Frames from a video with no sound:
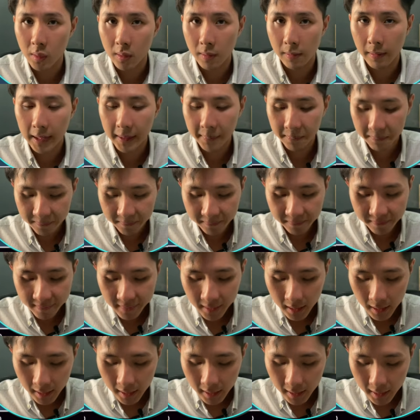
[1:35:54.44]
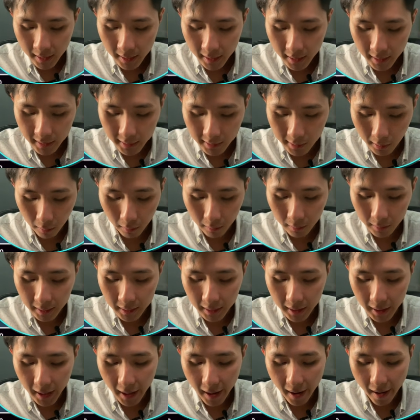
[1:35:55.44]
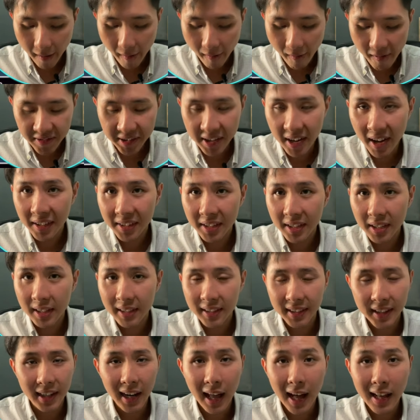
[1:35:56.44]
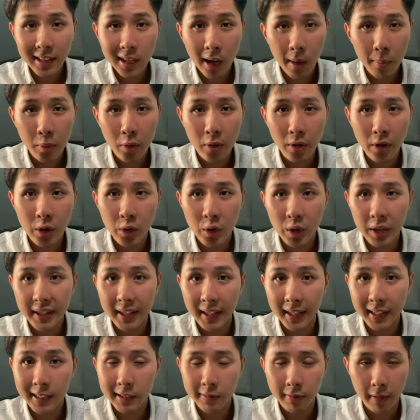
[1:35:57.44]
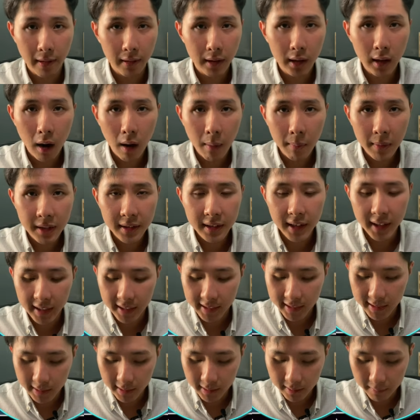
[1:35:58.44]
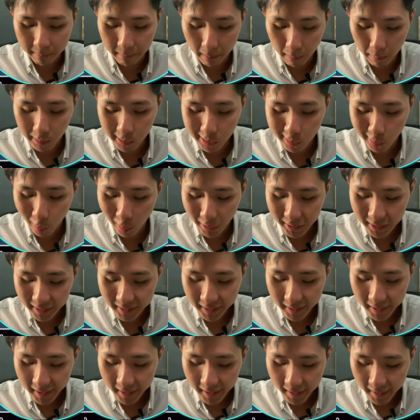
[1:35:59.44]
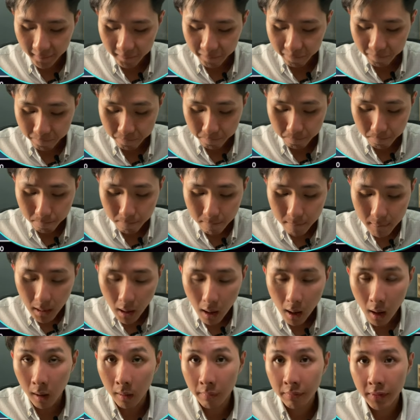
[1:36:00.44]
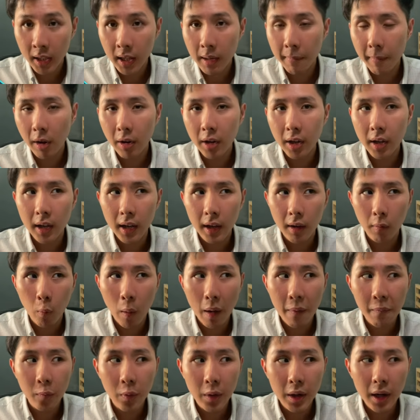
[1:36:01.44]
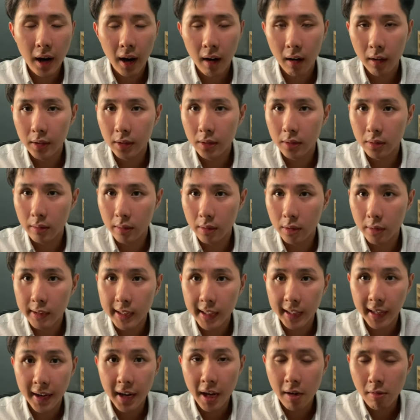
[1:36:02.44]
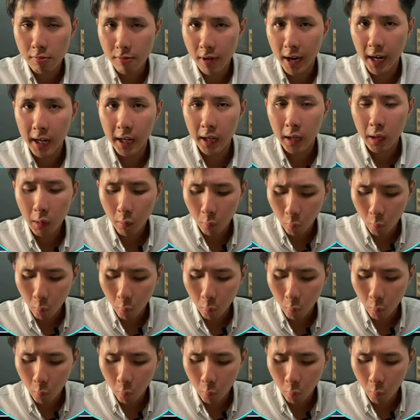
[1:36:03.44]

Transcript: All right. So the last operation that is very common is bubble sort. Think about it. When we are using an array,